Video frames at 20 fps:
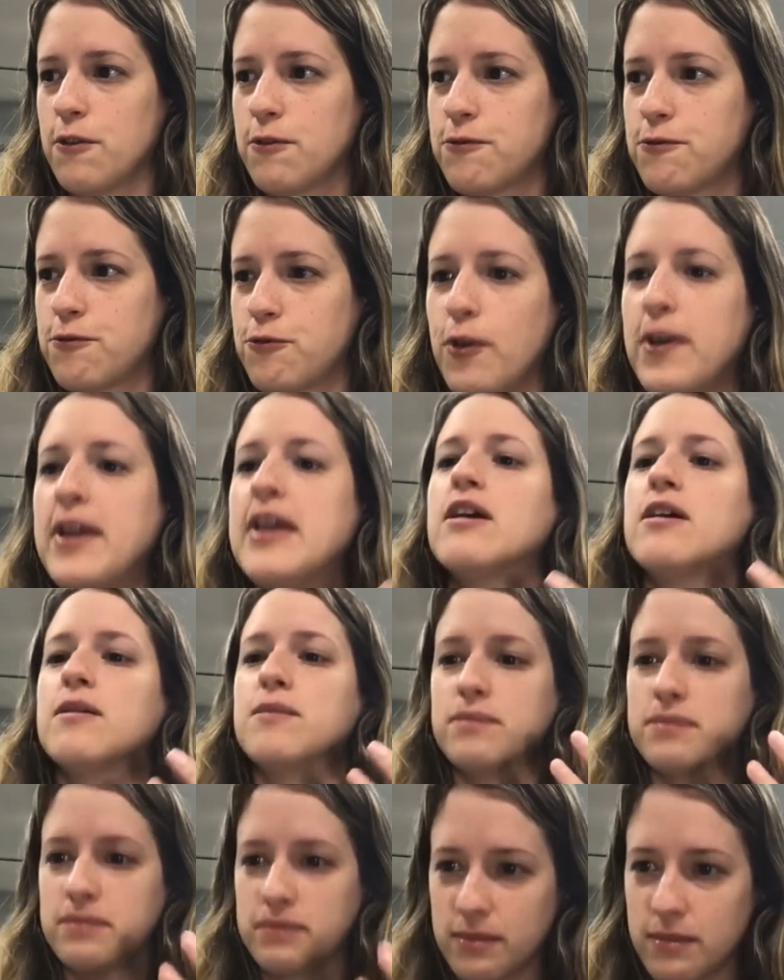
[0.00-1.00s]

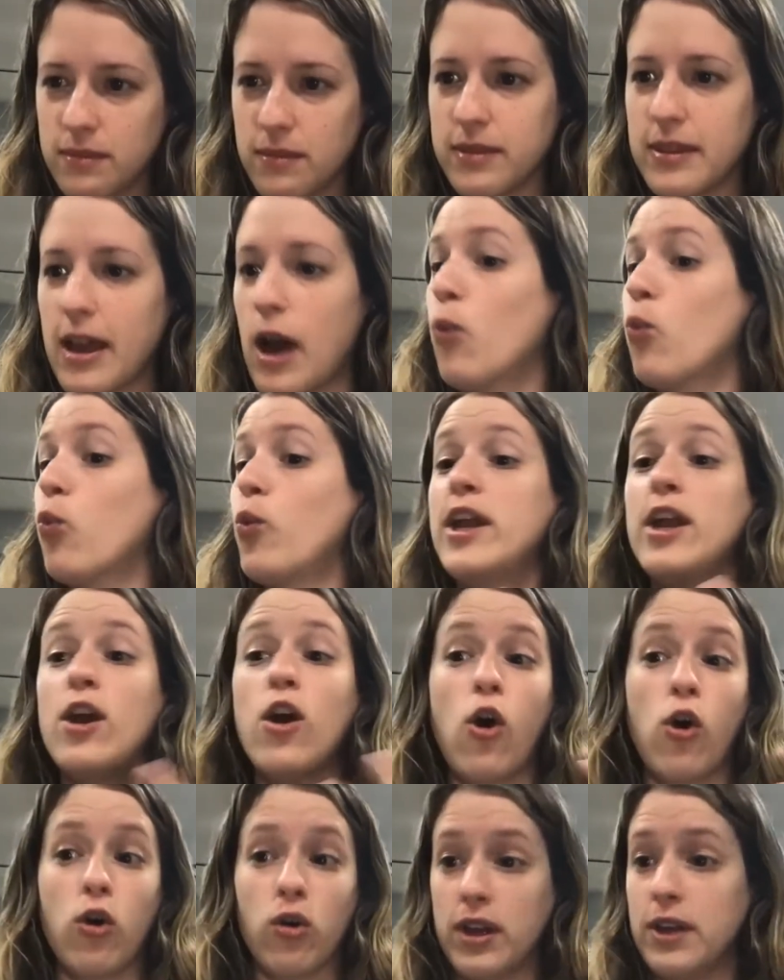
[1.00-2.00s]
freedom that we
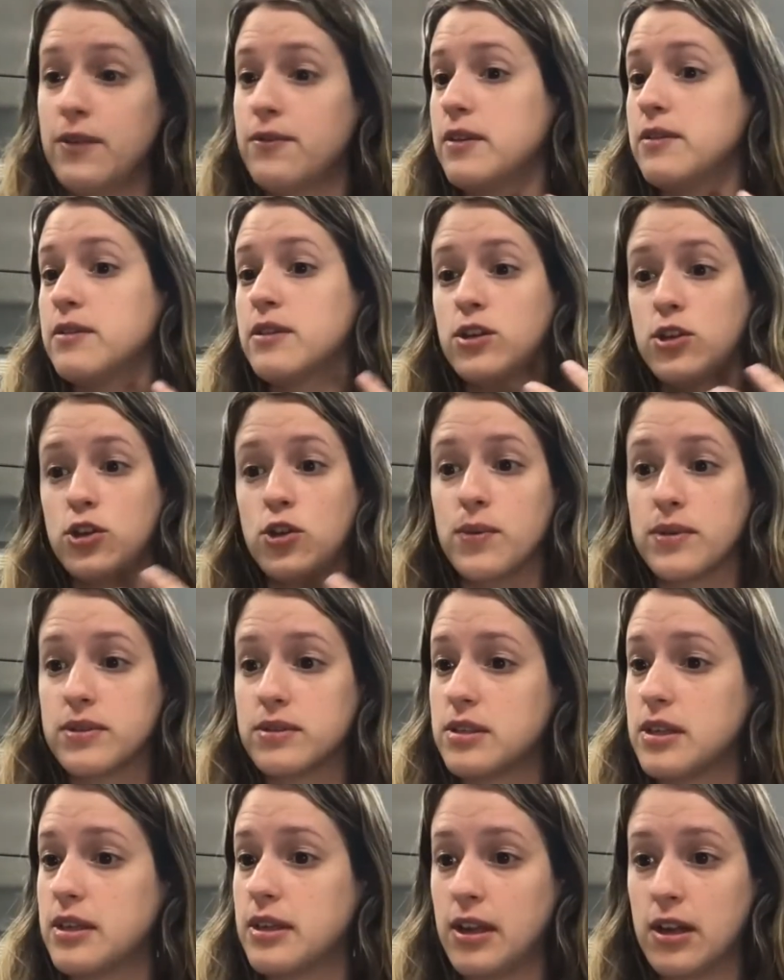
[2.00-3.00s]
all, even Cubans
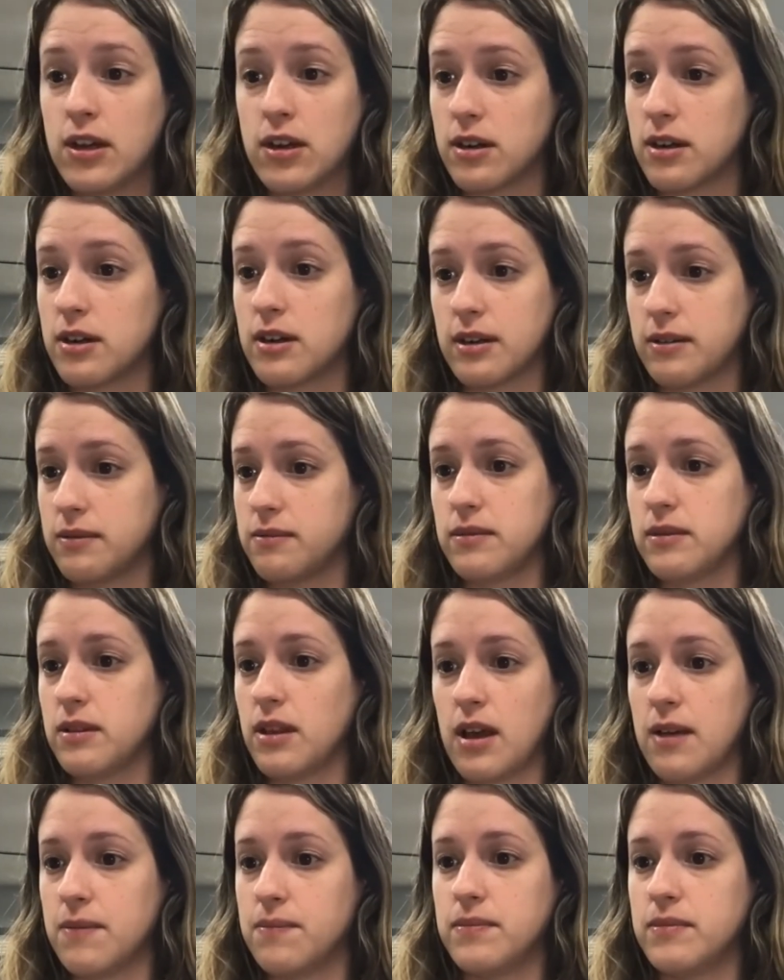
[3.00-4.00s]
here,
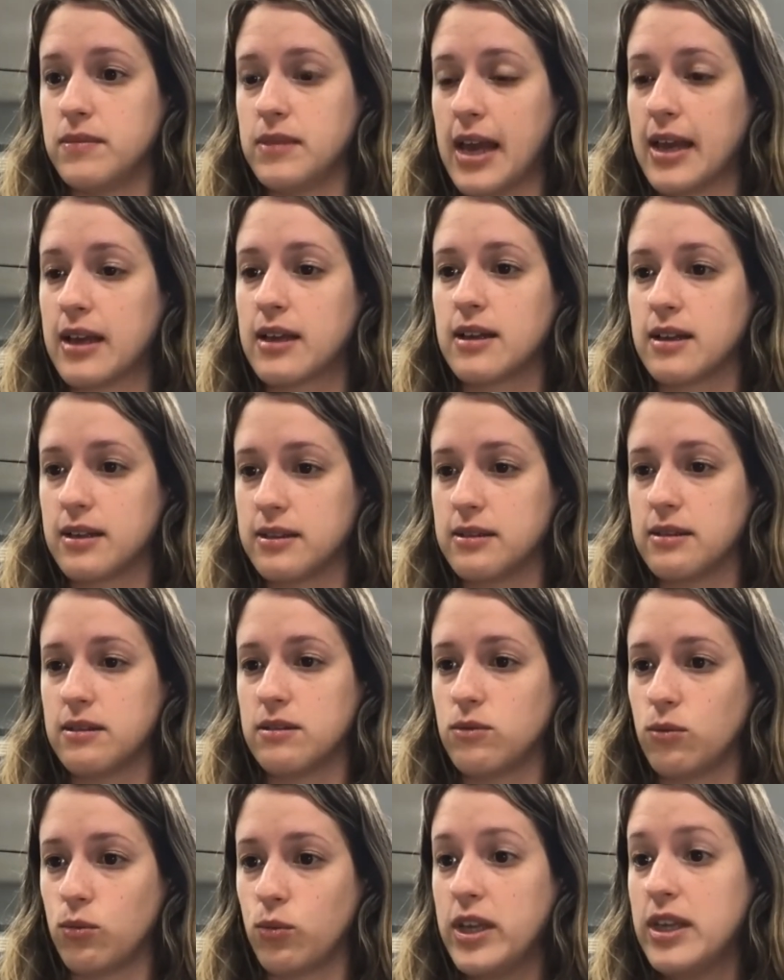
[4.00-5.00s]
like
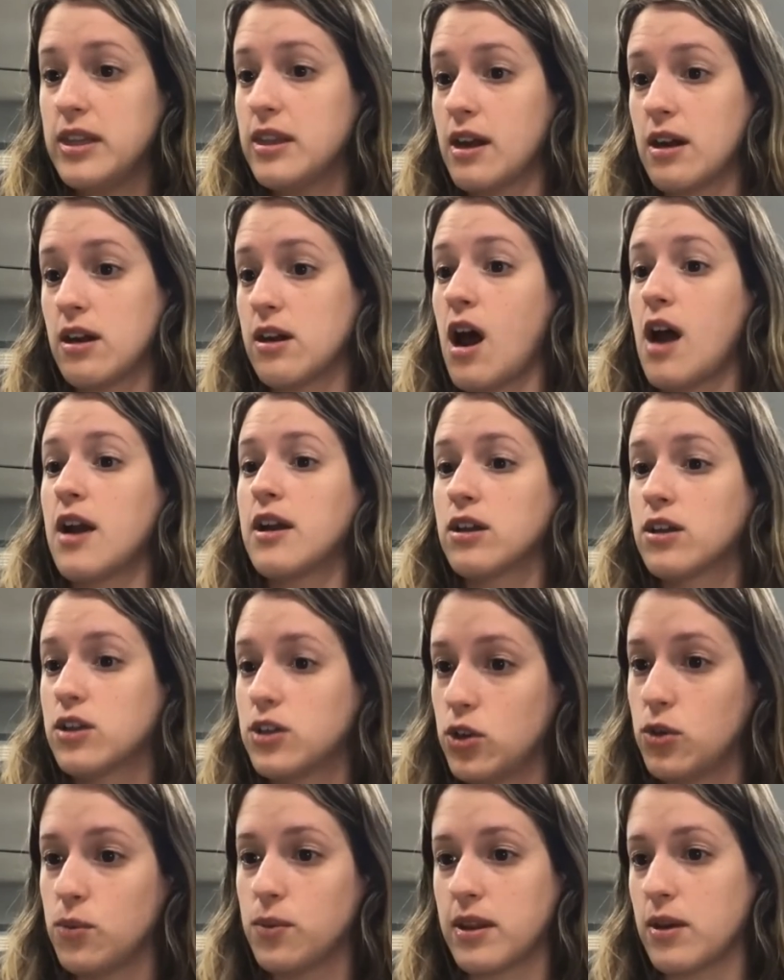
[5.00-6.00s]
we that are not in
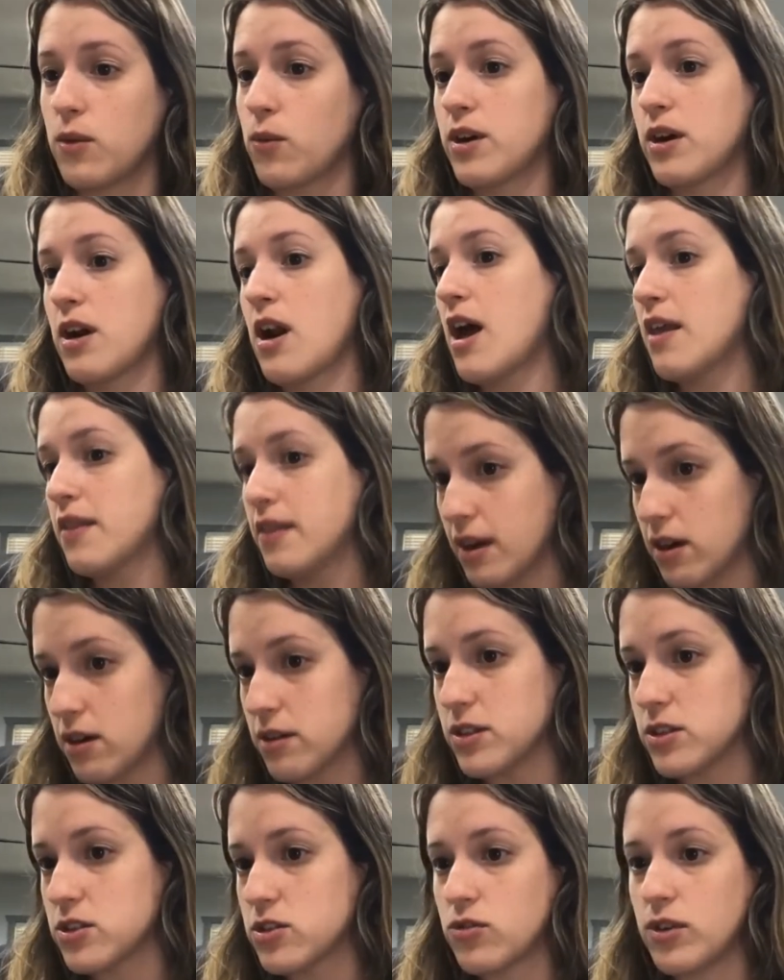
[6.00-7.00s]
Cuba, that we're not there on
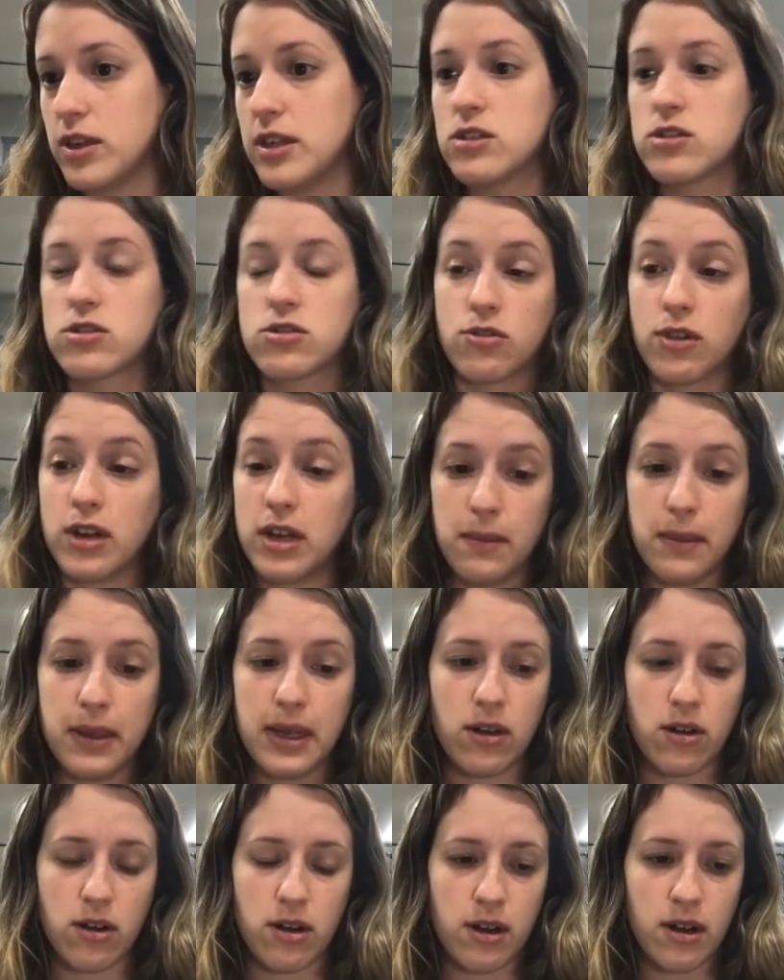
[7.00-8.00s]
the streets screaming
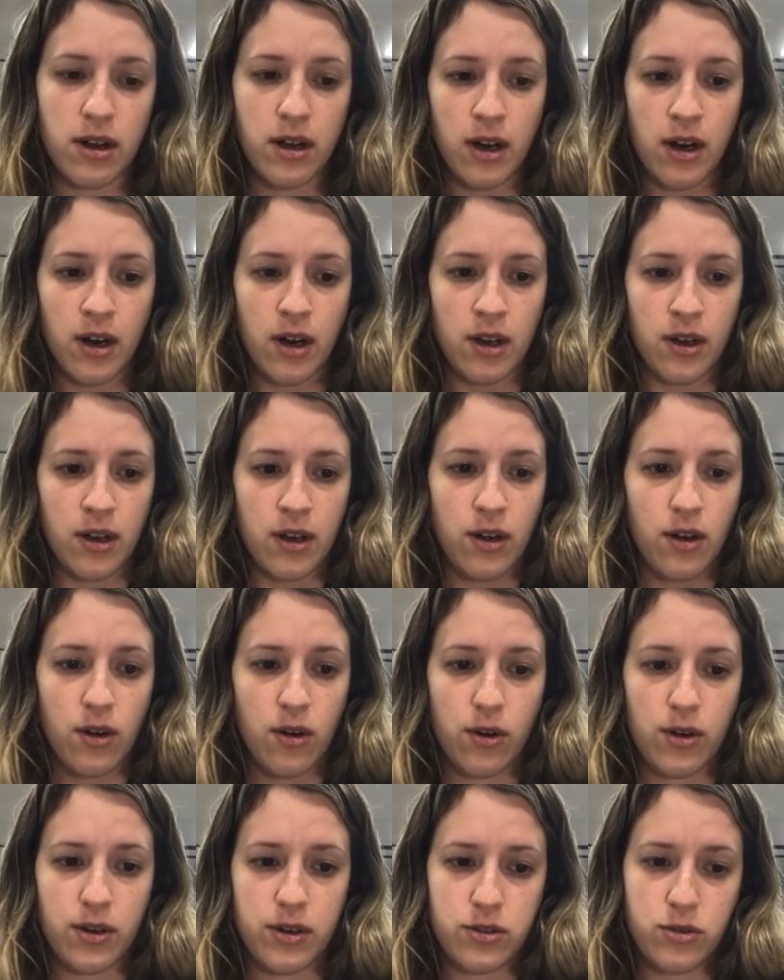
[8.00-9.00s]
or
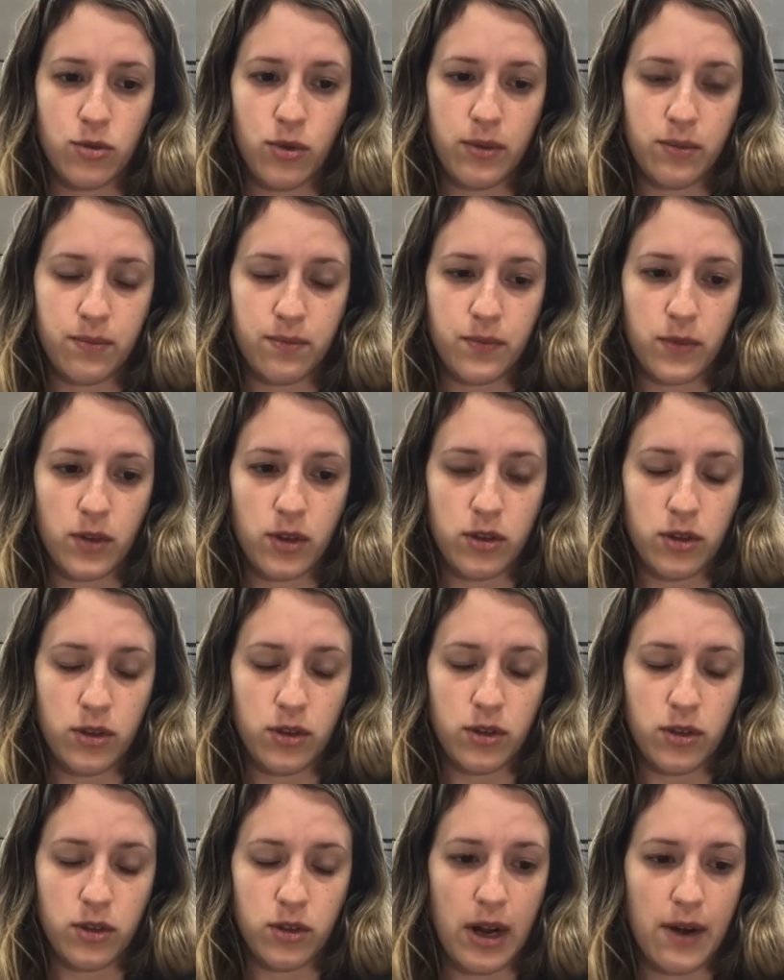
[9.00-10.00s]
doing
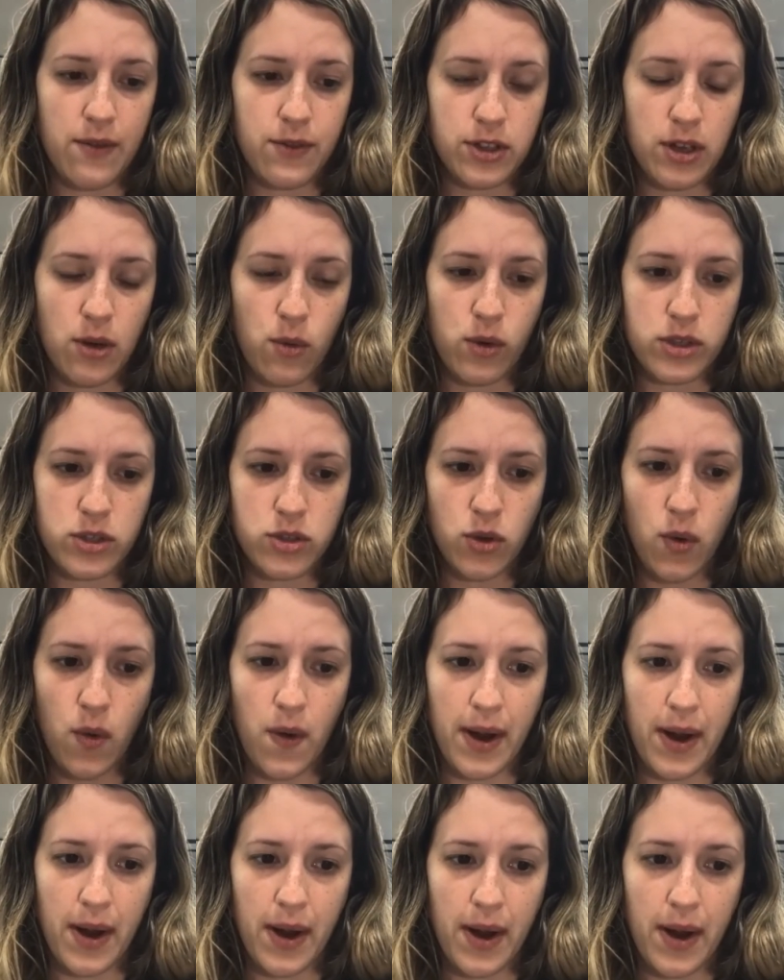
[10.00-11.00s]
whatever they were
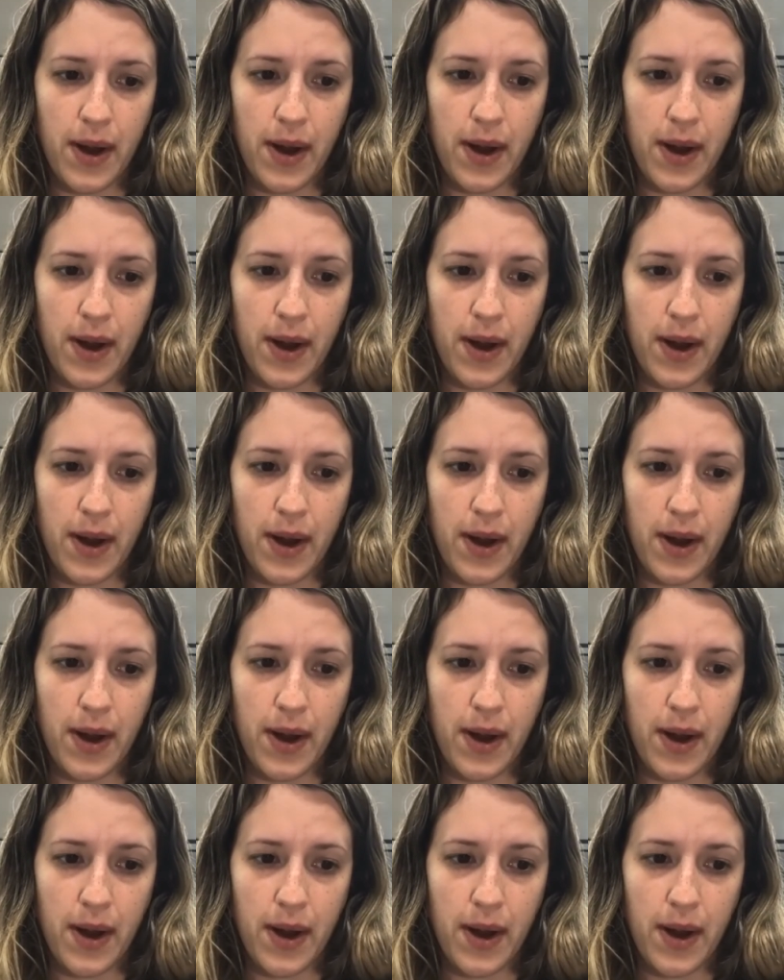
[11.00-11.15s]
doing.